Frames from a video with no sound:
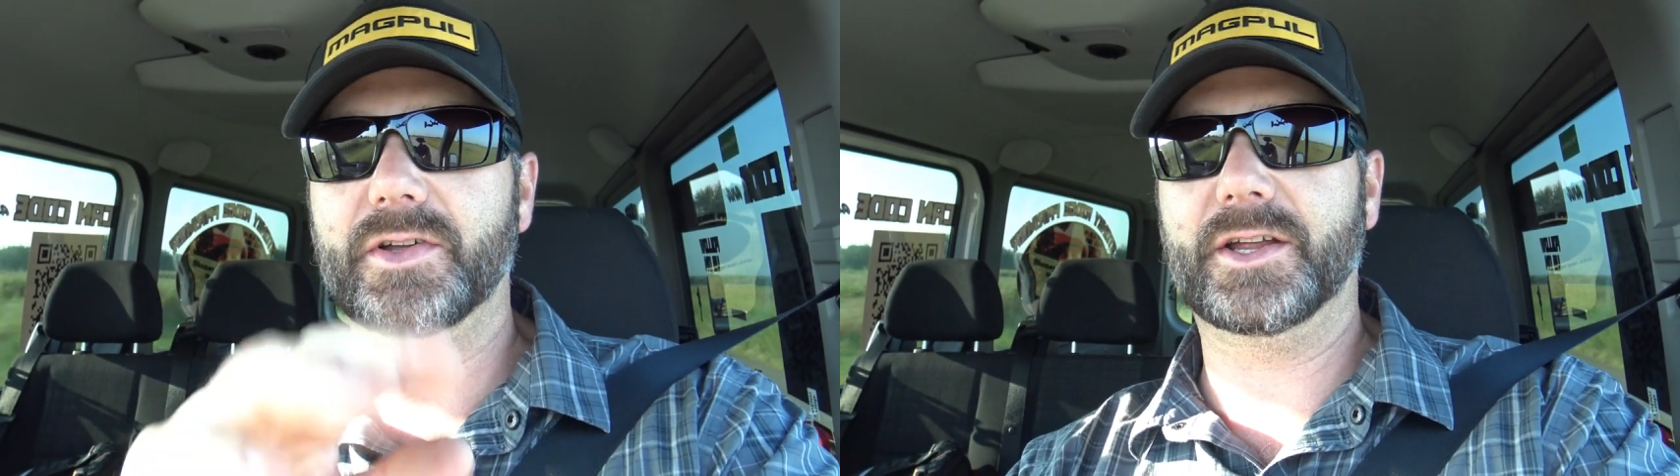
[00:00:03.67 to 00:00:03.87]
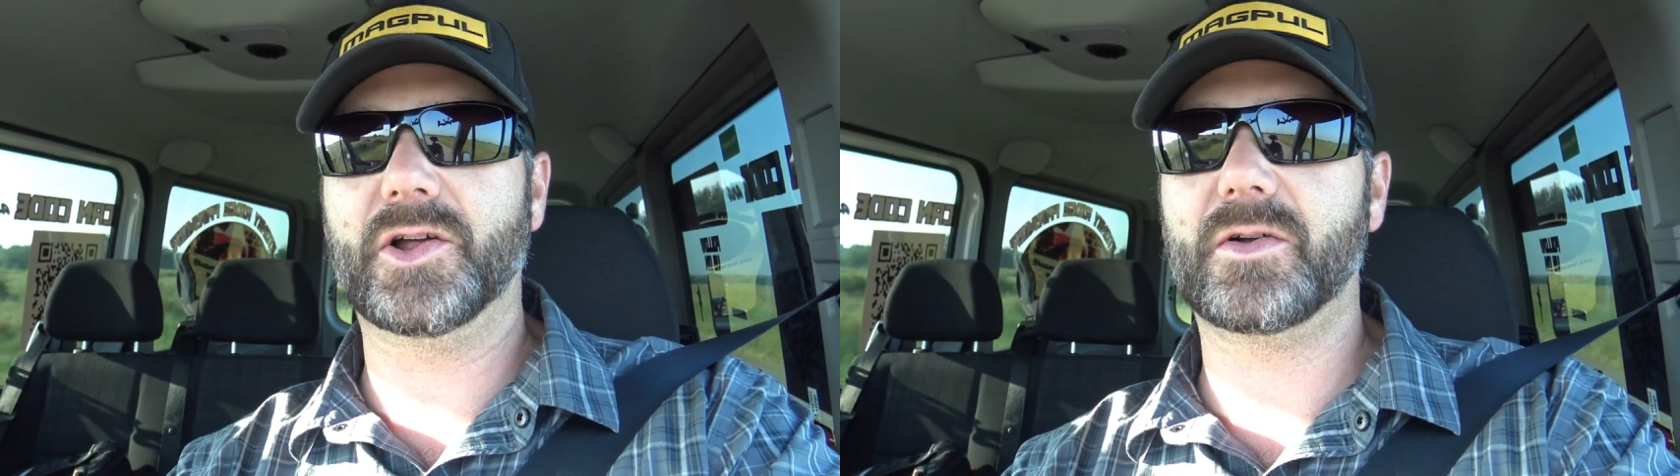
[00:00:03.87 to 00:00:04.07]

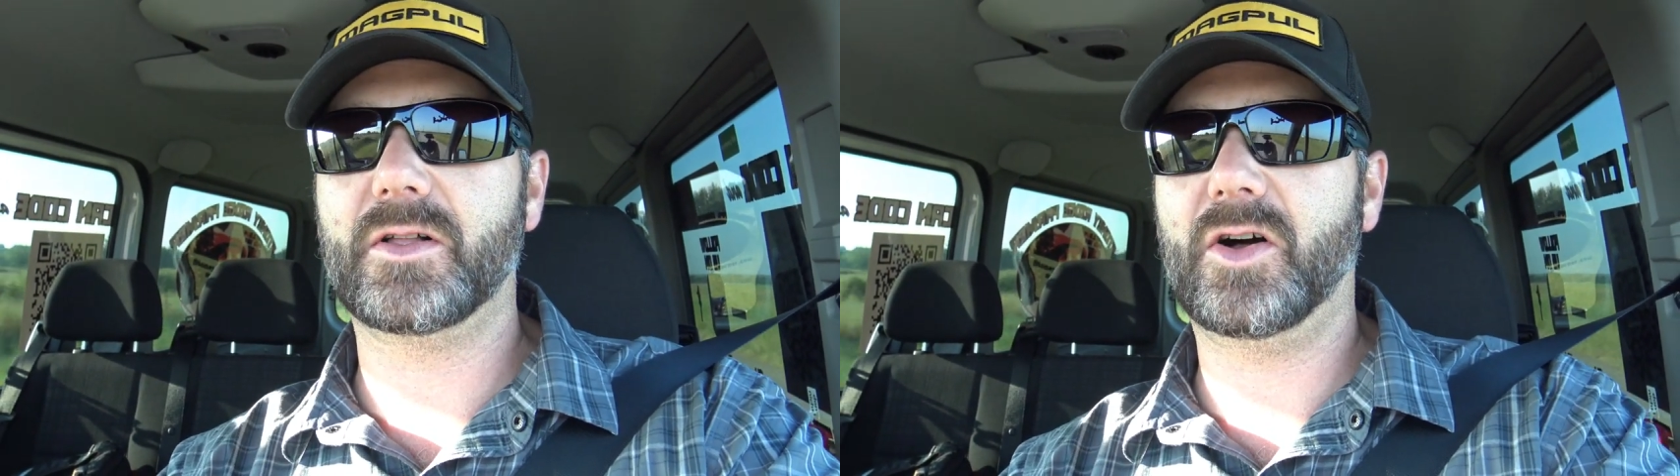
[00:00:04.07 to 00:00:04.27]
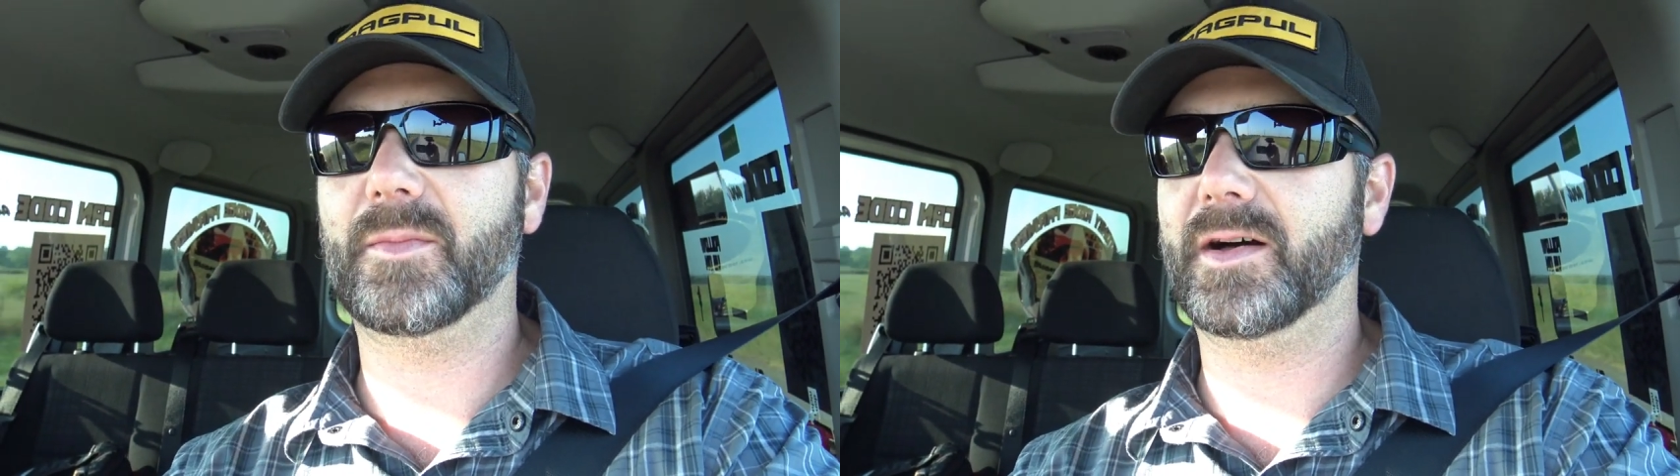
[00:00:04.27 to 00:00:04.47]
in
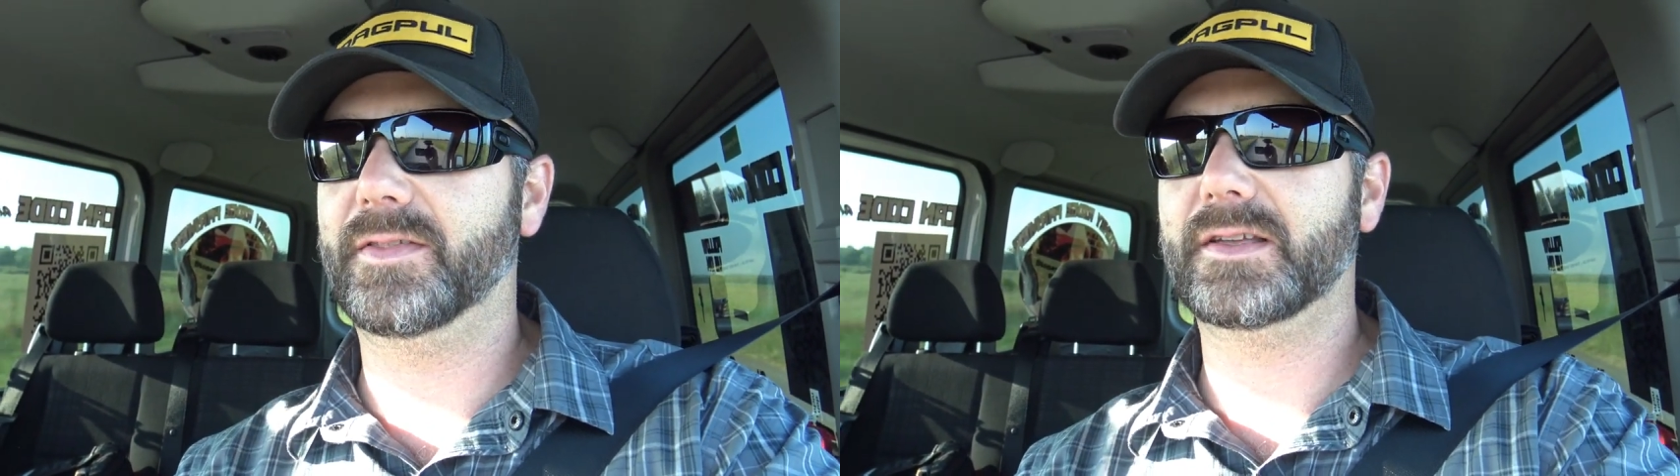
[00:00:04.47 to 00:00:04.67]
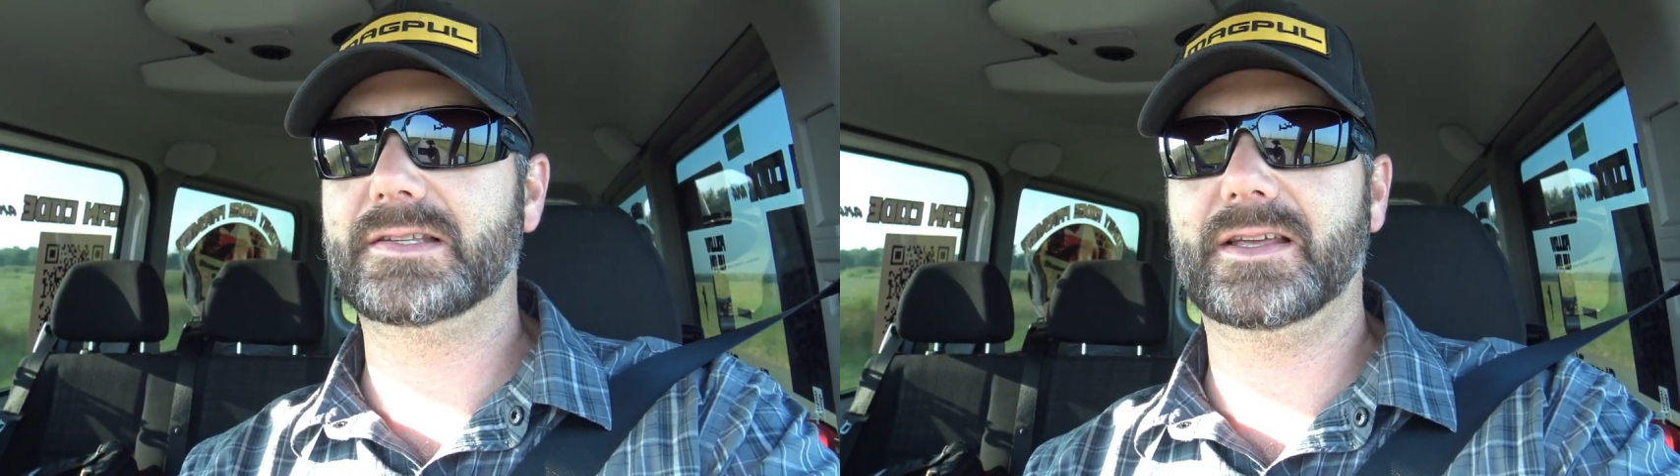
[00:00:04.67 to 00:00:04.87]
oklahoma
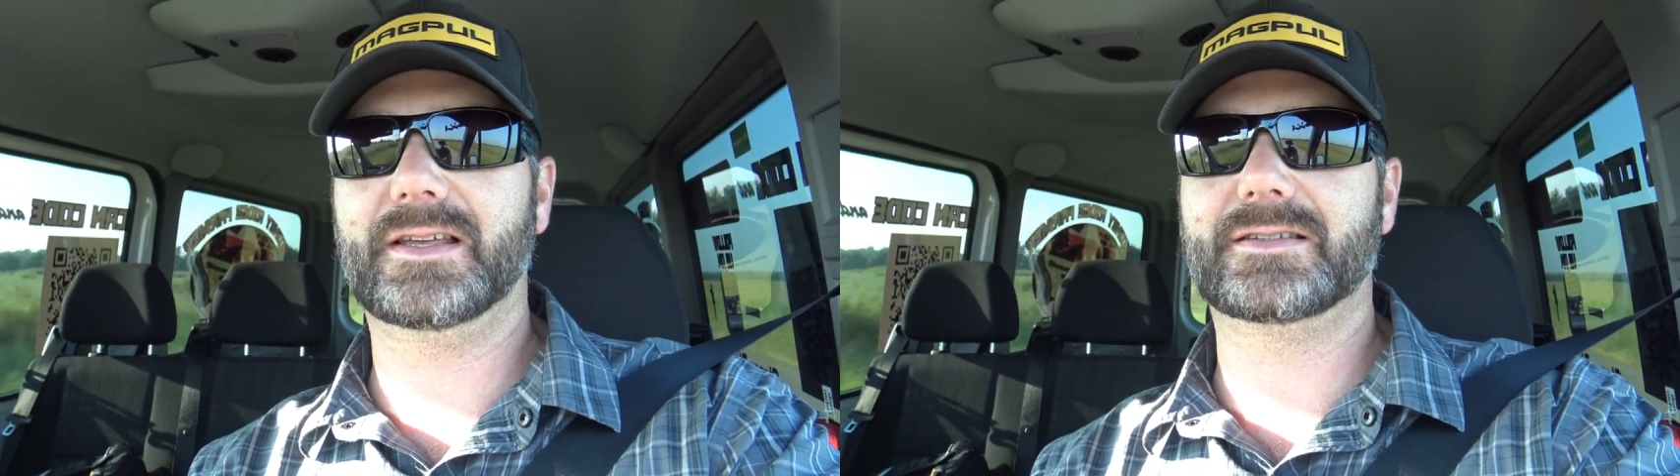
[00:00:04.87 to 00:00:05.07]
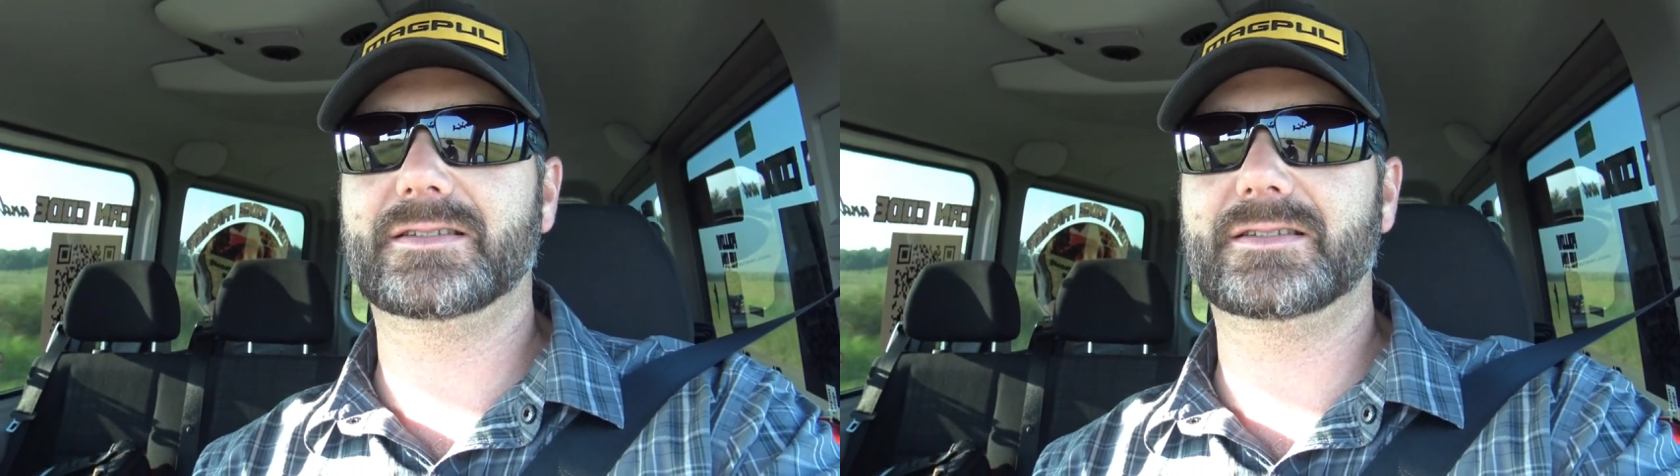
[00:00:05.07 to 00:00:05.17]
this is